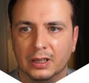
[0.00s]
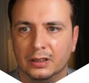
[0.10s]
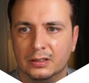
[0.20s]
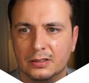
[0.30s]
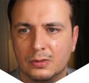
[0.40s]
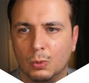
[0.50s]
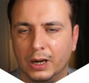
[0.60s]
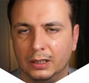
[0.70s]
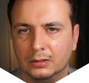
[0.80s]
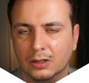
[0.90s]
This is a
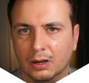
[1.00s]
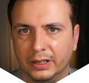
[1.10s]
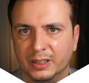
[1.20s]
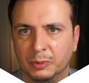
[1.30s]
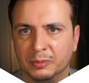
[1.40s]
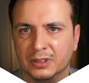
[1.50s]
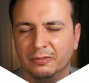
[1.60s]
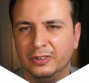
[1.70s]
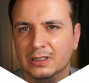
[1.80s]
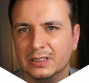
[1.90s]
wild card at the moment, and it
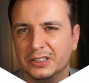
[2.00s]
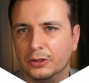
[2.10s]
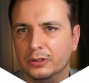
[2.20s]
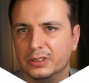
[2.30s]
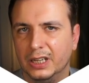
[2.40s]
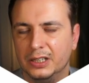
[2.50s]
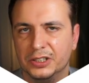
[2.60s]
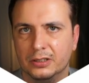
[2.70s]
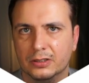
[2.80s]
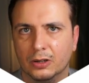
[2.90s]
feels as though
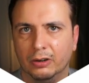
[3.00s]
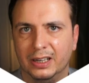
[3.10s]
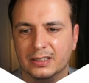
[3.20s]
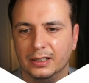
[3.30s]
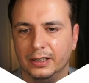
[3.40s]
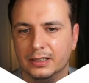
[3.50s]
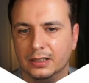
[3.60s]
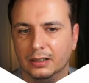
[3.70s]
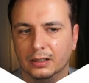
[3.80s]
tensions are escalating.